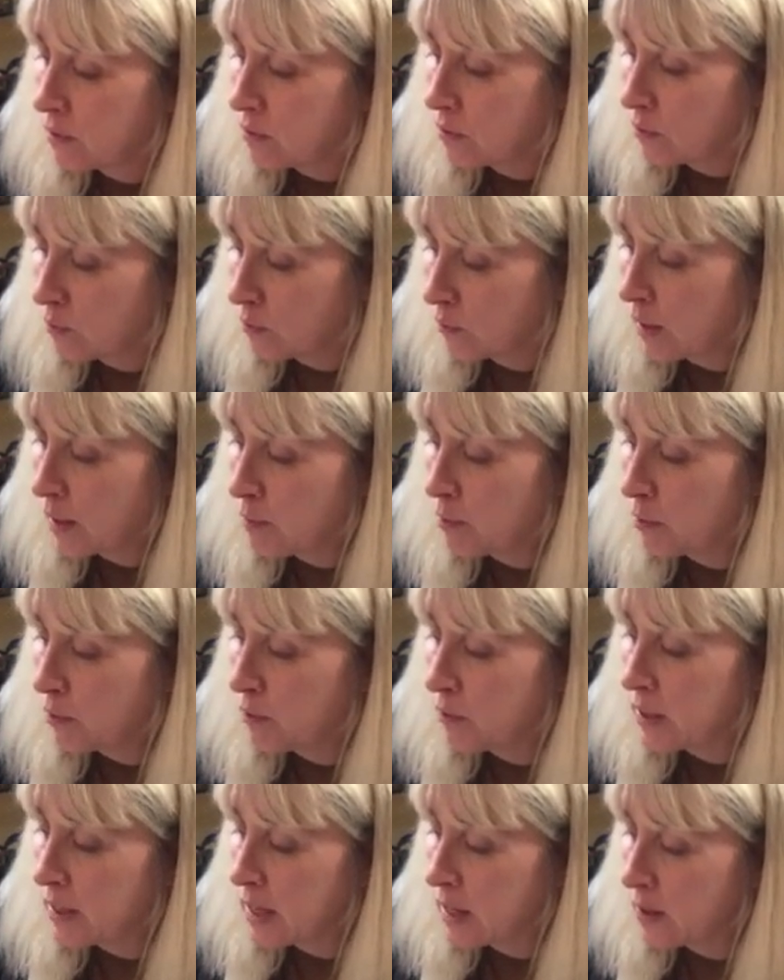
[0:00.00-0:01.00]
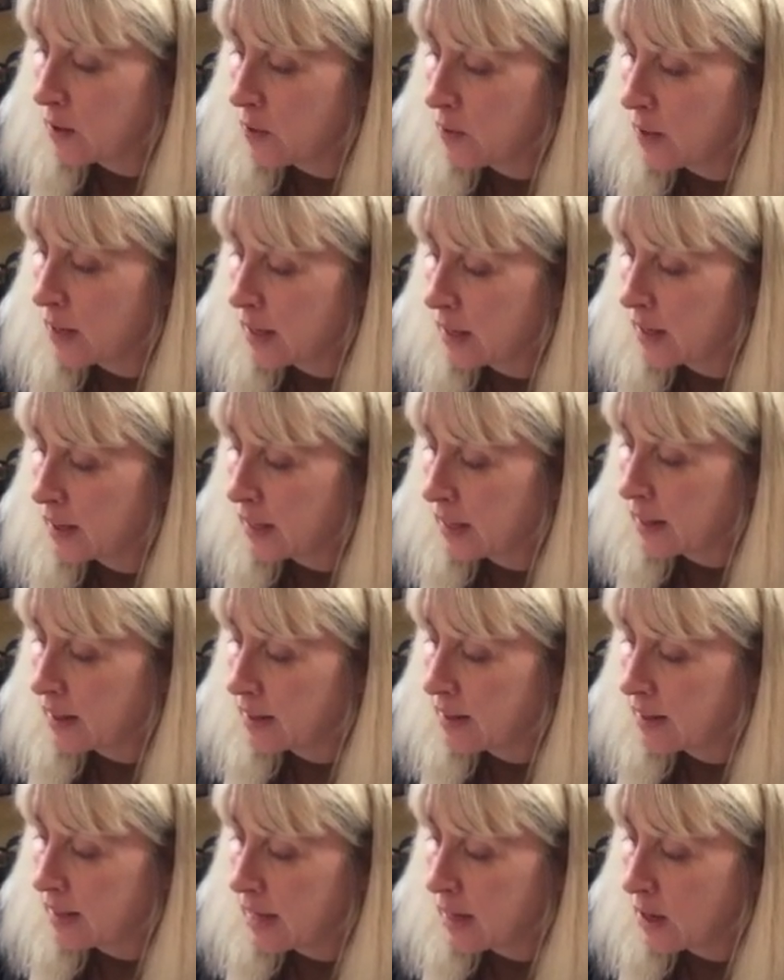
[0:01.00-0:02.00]
red, blue, and yellow in it. Like
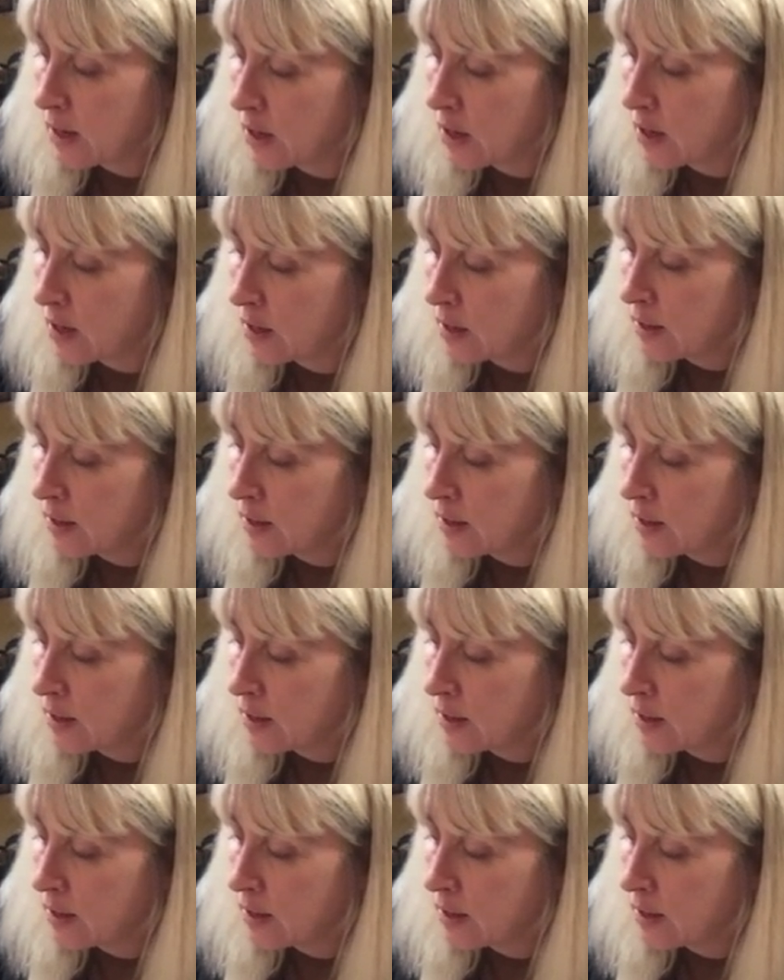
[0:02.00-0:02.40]
there,